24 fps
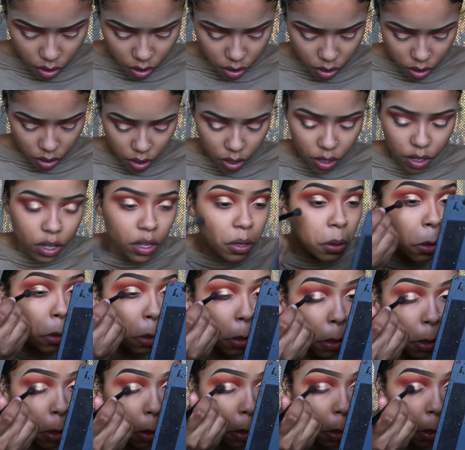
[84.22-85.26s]
Morphe
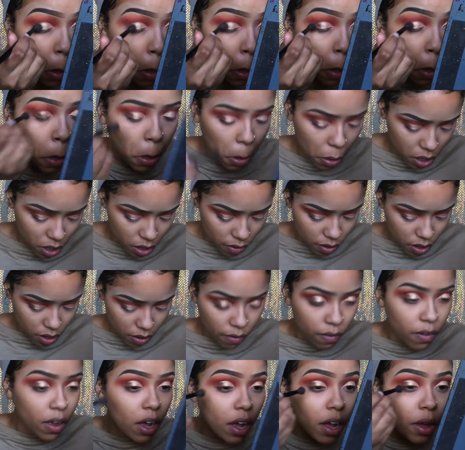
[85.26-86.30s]
palette again. A
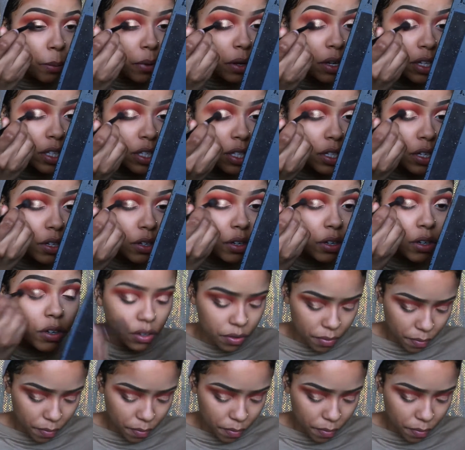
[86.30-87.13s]
different shade, obviously.